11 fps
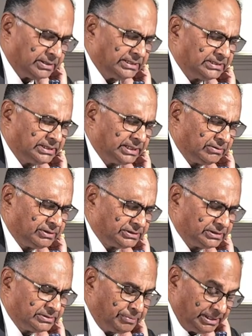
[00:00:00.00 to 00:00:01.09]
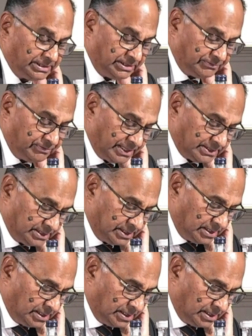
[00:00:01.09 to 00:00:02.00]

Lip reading: this declaration brings, in fact,